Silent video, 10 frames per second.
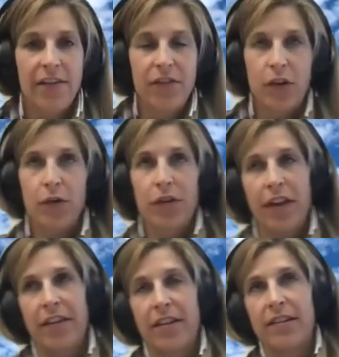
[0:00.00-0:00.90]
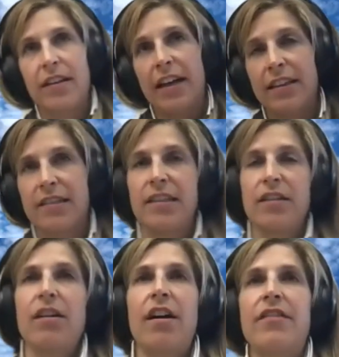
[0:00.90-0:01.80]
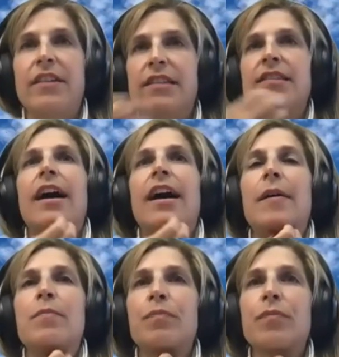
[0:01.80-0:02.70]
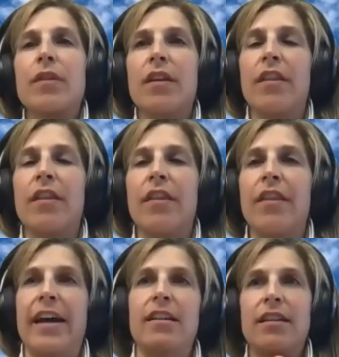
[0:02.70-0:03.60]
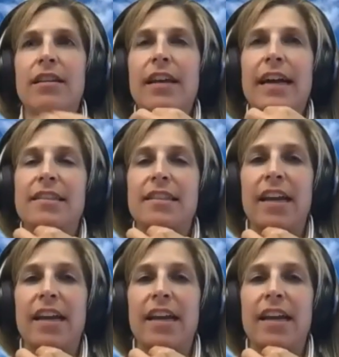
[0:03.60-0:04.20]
have youth at the at the seal harvest um, that that